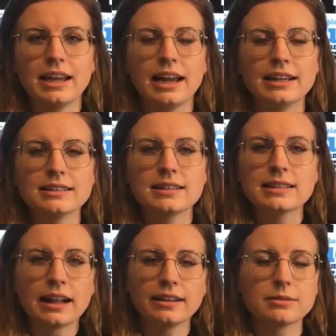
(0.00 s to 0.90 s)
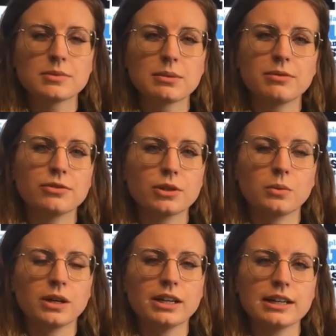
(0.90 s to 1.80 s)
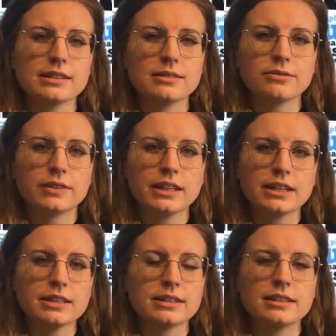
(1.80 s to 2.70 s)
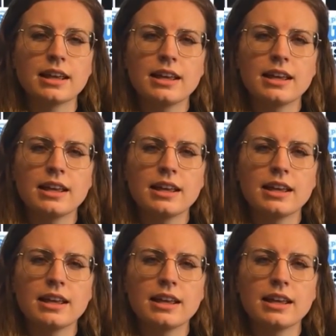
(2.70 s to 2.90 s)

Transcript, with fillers: and to tell him some of your worries and fears and